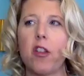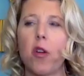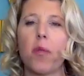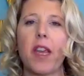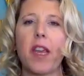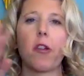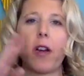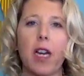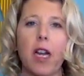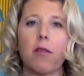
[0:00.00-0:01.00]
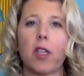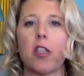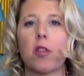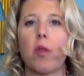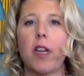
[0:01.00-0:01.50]
you don't think you're enough. So I
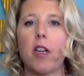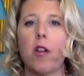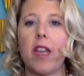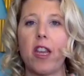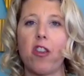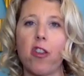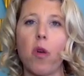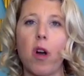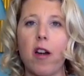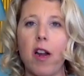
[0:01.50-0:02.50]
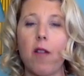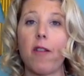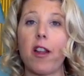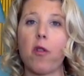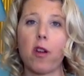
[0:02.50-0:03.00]
just want you to know that you are enough,
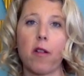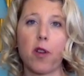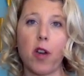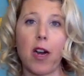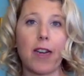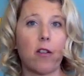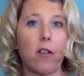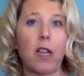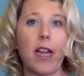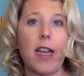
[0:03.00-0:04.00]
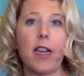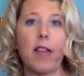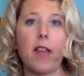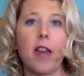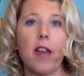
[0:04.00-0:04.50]
and you're enough for your ideal client,
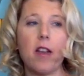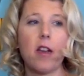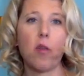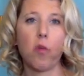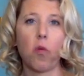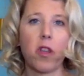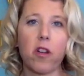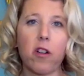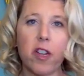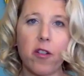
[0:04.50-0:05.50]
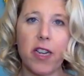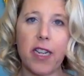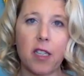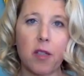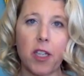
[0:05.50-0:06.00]
and that your
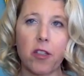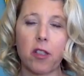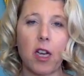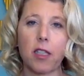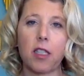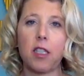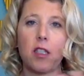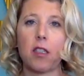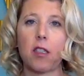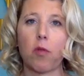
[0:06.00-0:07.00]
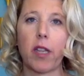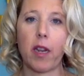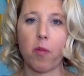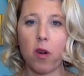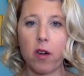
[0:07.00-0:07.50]
unique special sauce is
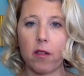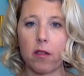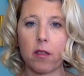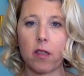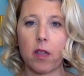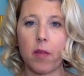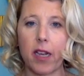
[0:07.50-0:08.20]
really important to the mix.